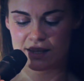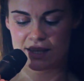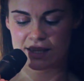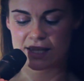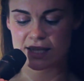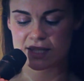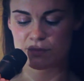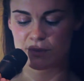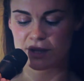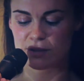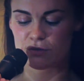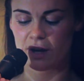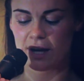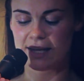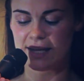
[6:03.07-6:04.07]
and kissed my
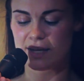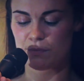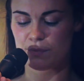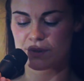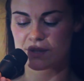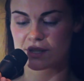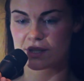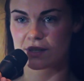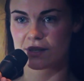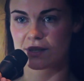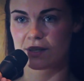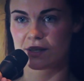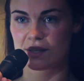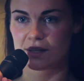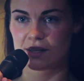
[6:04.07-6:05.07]
dry lips,
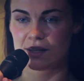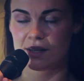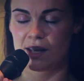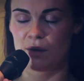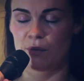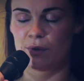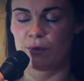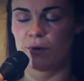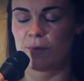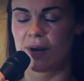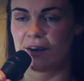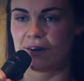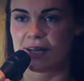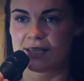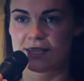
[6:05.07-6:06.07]
and we were
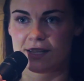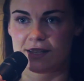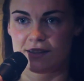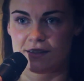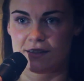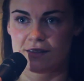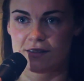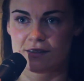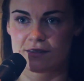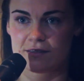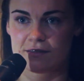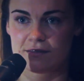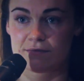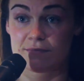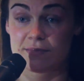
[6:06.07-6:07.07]
married.
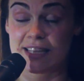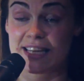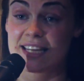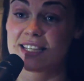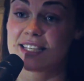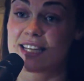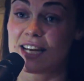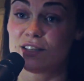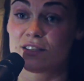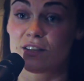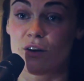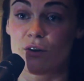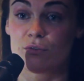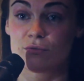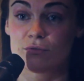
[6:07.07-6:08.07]
The kiss said
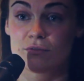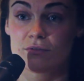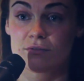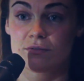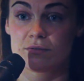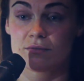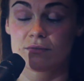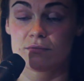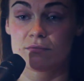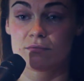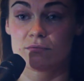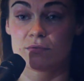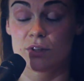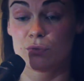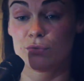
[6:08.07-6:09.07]
so.
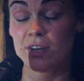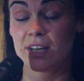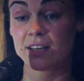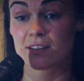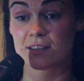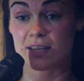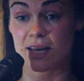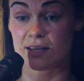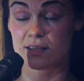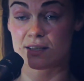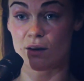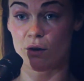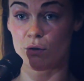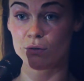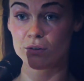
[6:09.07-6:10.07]
The ring said
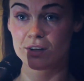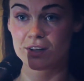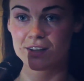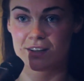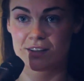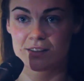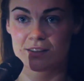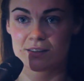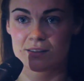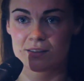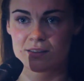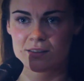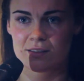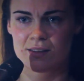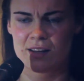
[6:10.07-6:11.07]
so
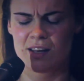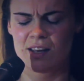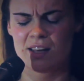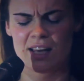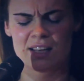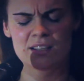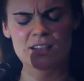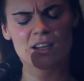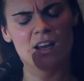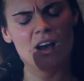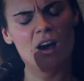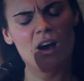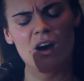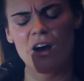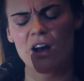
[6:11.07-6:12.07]
and
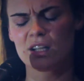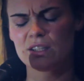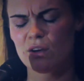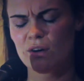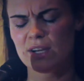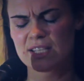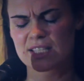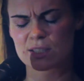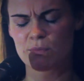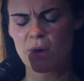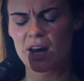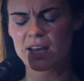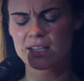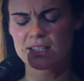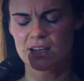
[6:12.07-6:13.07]
although I
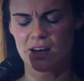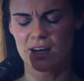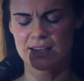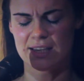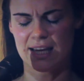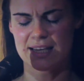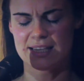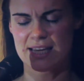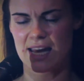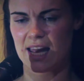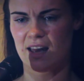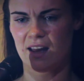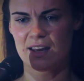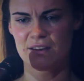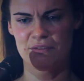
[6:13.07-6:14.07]
smiled a lot that
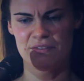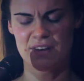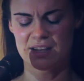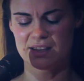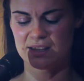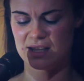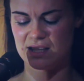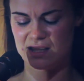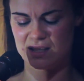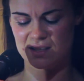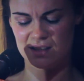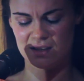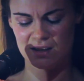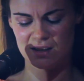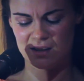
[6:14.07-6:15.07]
day, I felt
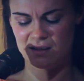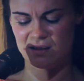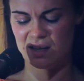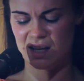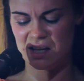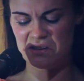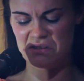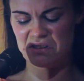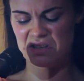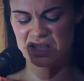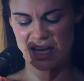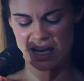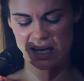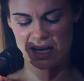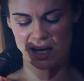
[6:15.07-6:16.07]
this inner
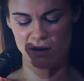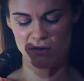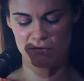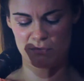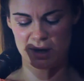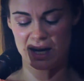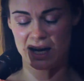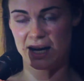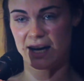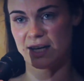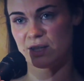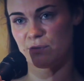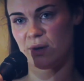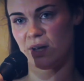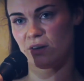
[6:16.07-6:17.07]
sinking of my
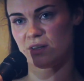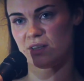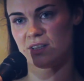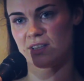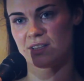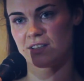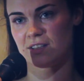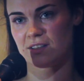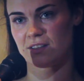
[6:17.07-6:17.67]
heart because